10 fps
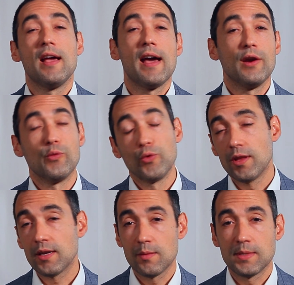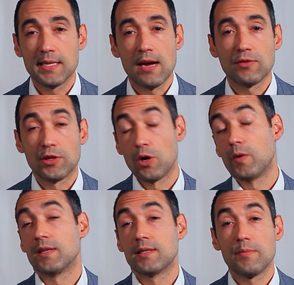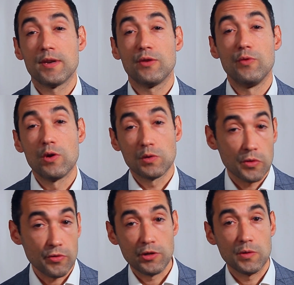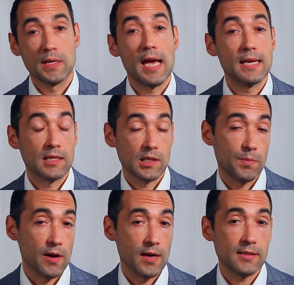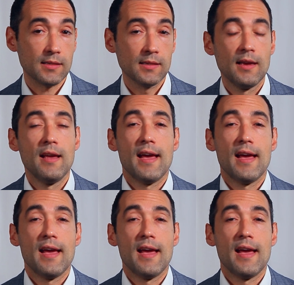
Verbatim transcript: And it really comes down to going to somebody who knows what they're doing, has experience,